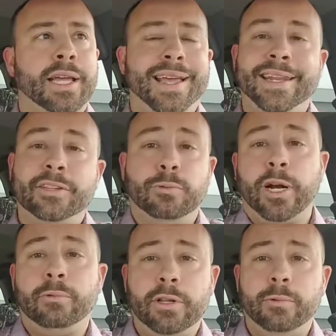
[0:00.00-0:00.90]
And that's what
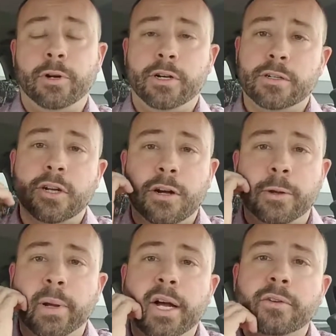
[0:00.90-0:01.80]
I really wanted to talk
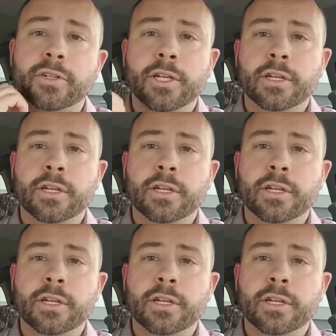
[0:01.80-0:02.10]
about